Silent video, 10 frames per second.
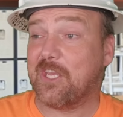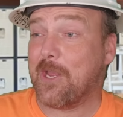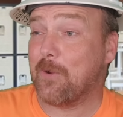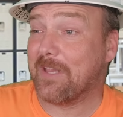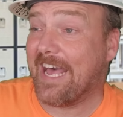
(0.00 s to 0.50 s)

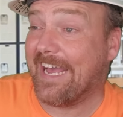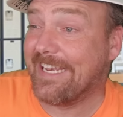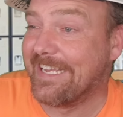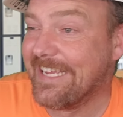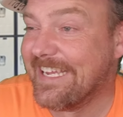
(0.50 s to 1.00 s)

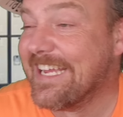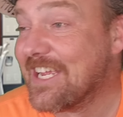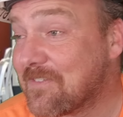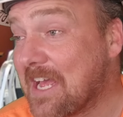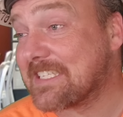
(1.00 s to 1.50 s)
Uline?
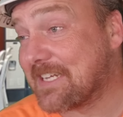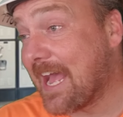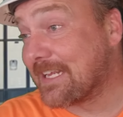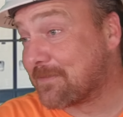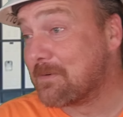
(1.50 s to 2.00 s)

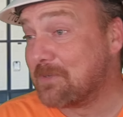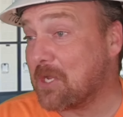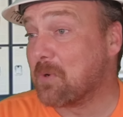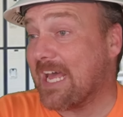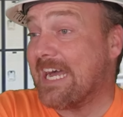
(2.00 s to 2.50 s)
That's from
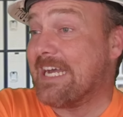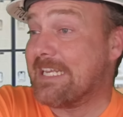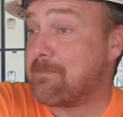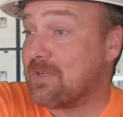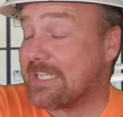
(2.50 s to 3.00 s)

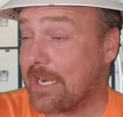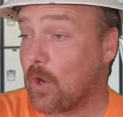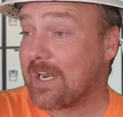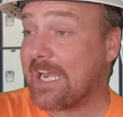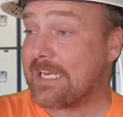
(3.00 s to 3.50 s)
Uline? They put that
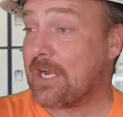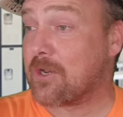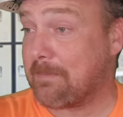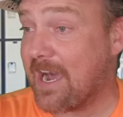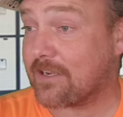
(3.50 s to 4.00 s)
old lady on
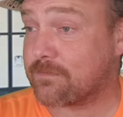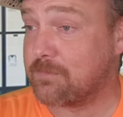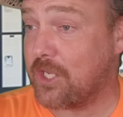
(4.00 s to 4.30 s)
the box from